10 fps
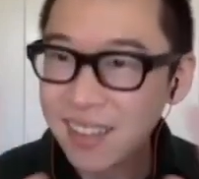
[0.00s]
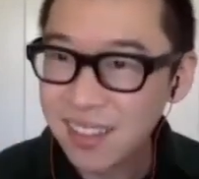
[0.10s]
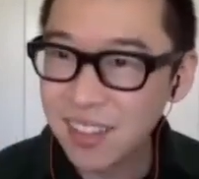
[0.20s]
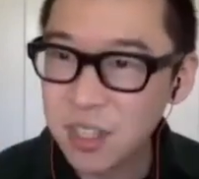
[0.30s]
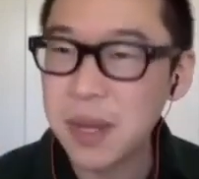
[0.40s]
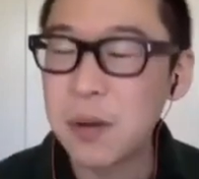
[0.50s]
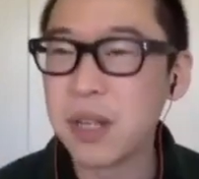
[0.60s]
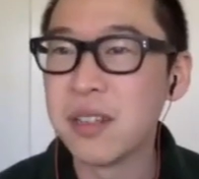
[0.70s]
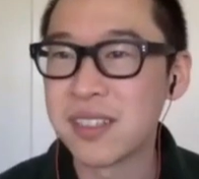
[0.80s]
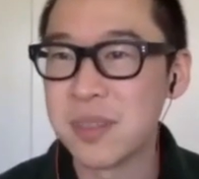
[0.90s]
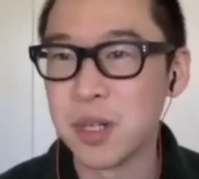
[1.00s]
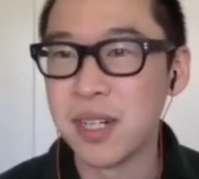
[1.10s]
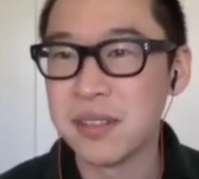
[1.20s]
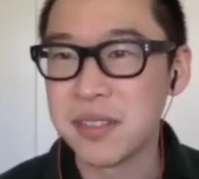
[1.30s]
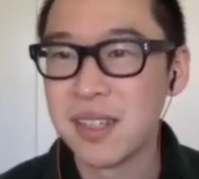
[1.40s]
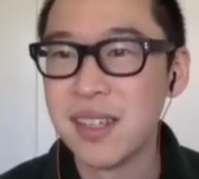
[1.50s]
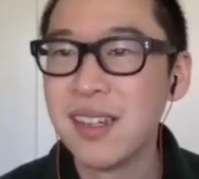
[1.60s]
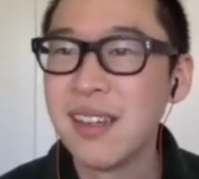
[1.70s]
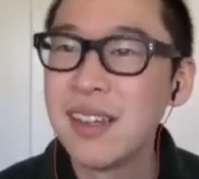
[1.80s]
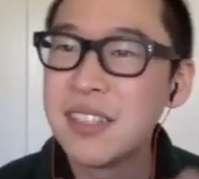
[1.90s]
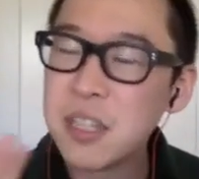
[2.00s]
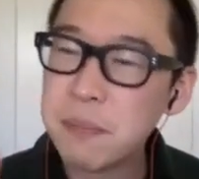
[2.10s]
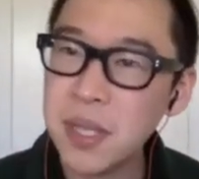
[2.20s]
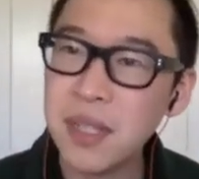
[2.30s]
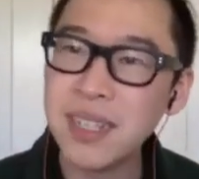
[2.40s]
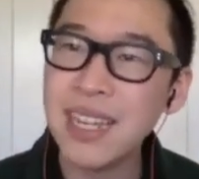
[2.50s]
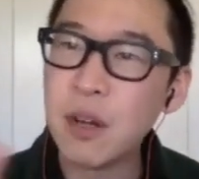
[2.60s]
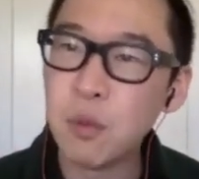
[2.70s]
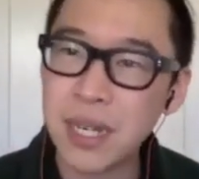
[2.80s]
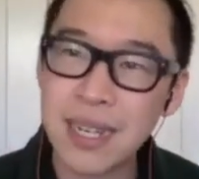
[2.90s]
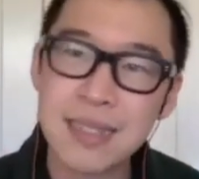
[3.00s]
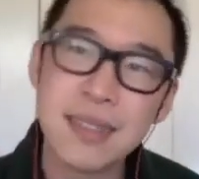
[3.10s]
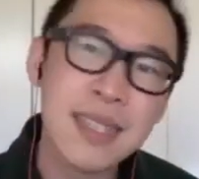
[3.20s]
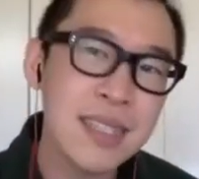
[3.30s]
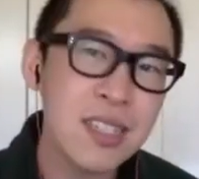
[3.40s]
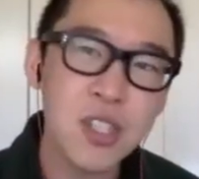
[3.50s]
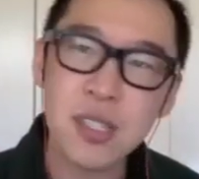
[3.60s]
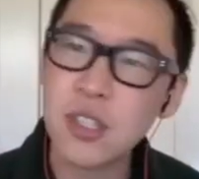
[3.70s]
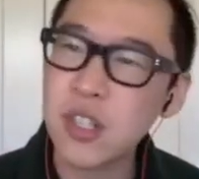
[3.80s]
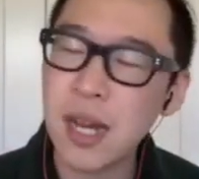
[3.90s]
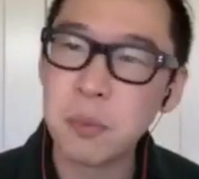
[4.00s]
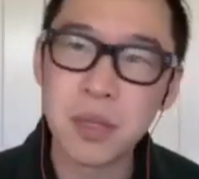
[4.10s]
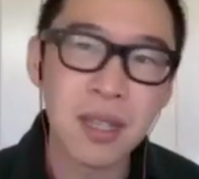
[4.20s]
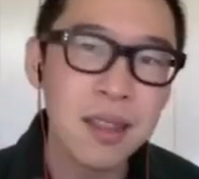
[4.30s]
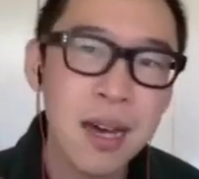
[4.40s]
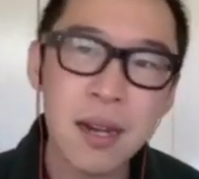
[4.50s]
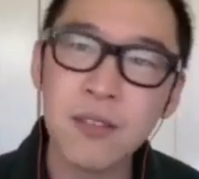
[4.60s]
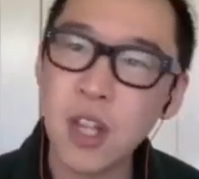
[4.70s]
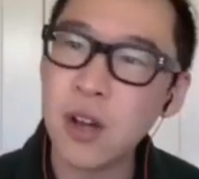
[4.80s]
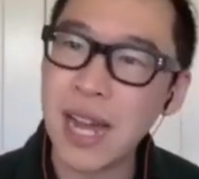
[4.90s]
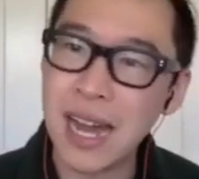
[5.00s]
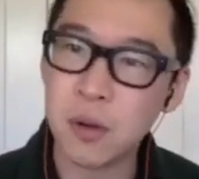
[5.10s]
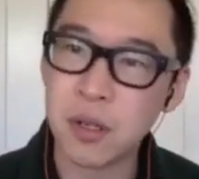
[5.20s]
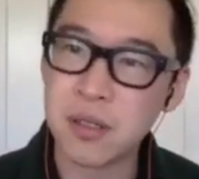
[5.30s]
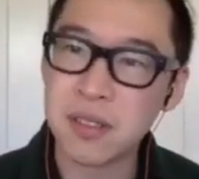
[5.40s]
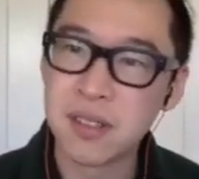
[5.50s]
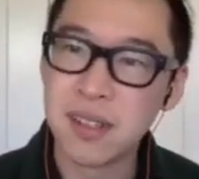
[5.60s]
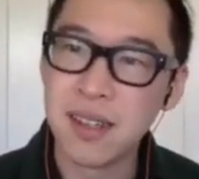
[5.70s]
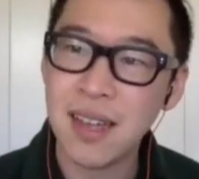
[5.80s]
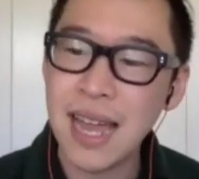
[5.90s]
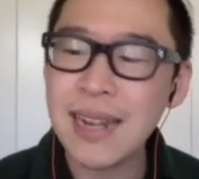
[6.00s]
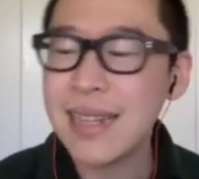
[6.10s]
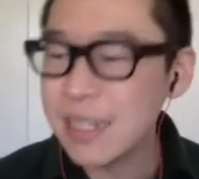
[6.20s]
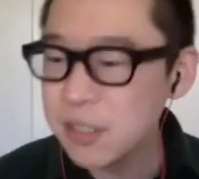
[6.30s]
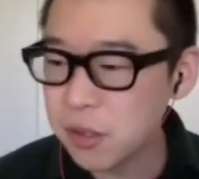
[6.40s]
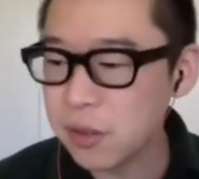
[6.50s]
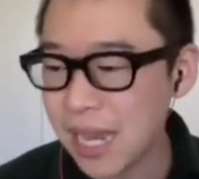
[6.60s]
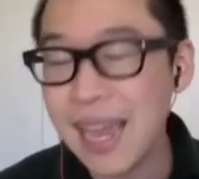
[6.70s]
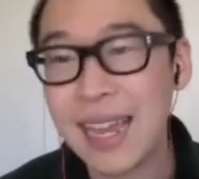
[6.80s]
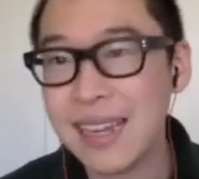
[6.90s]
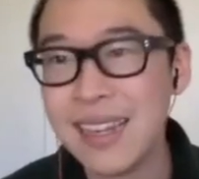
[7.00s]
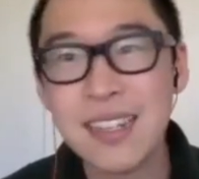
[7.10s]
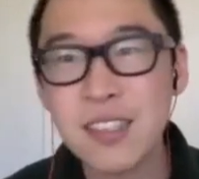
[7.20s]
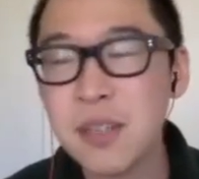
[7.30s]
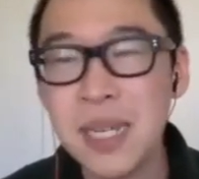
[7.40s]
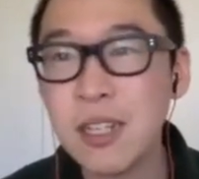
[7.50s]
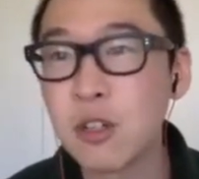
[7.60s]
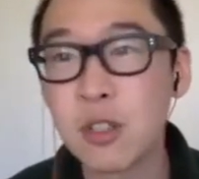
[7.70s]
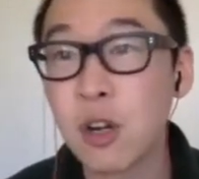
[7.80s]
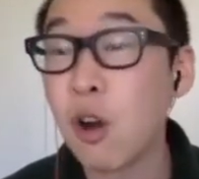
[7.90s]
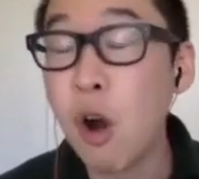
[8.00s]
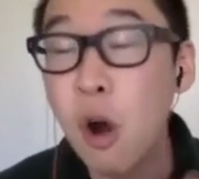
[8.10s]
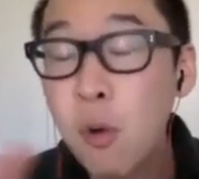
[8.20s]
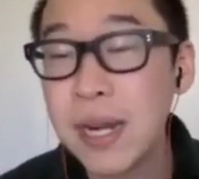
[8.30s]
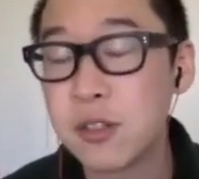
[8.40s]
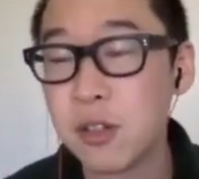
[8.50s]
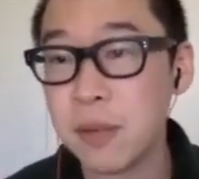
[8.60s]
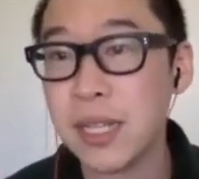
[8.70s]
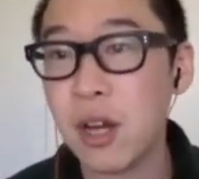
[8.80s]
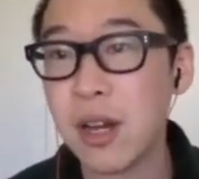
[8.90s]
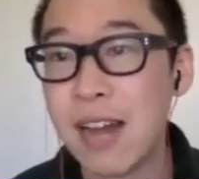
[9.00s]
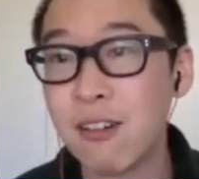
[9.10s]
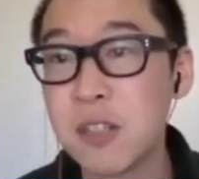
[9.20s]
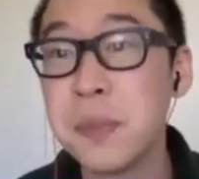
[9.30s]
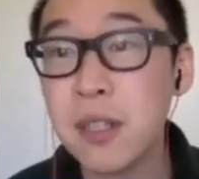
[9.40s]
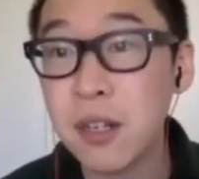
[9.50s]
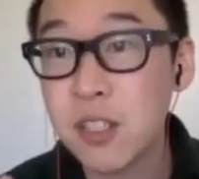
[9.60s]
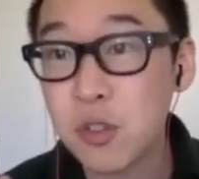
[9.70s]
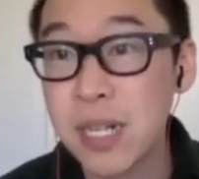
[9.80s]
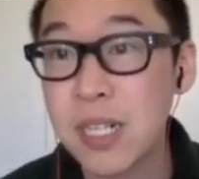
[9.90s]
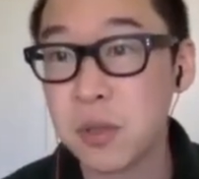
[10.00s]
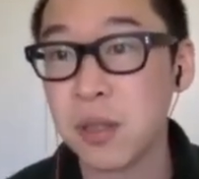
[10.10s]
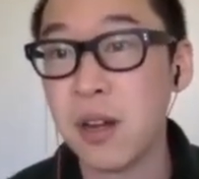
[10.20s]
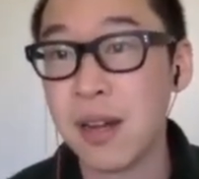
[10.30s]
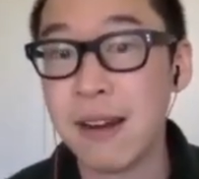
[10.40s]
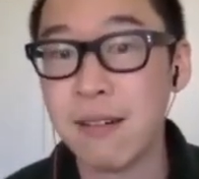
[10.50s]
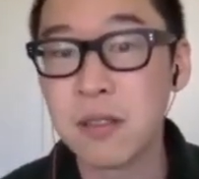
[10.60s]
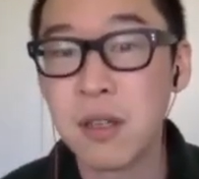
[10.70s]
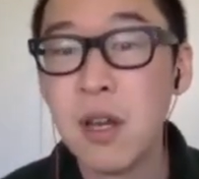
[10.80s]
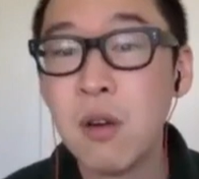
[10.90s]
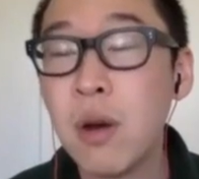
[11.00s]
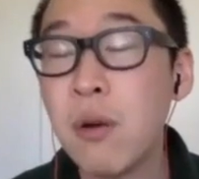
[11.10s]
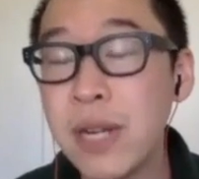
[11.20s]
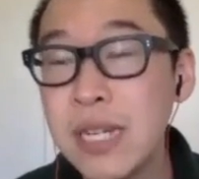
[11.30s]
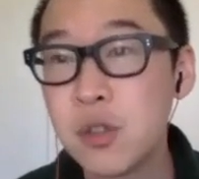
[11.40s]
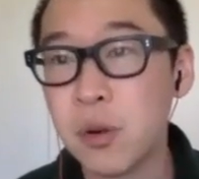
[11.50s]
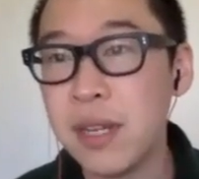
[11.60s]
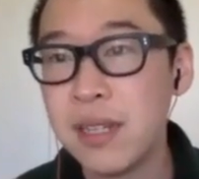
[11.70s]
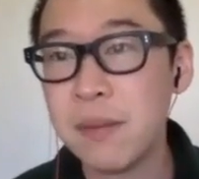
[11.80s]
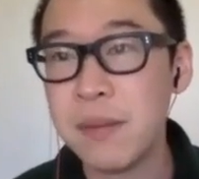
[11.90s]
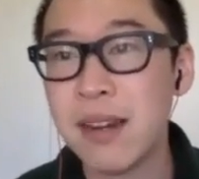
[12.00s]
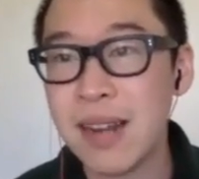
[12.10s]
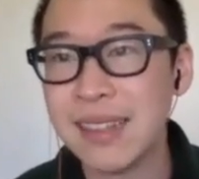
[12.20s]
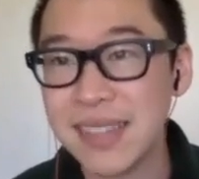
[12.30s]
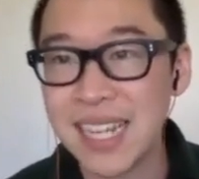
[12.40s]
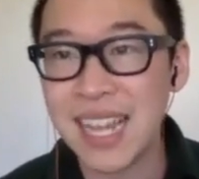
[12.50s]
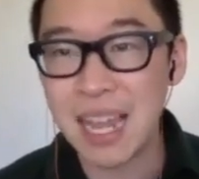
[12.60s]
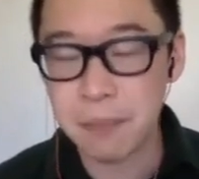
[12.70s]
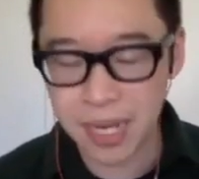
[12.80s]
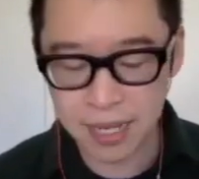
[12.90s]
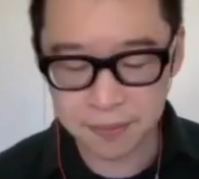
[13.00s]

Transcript: you might want to look somewhere else. Stability and weekend. This is just a job with a lot of long hours. And that's okay. It doesn't mean there are always going to be long hours, but there are stretches of long hours. When we joined the Mayor Ed Lee campaign,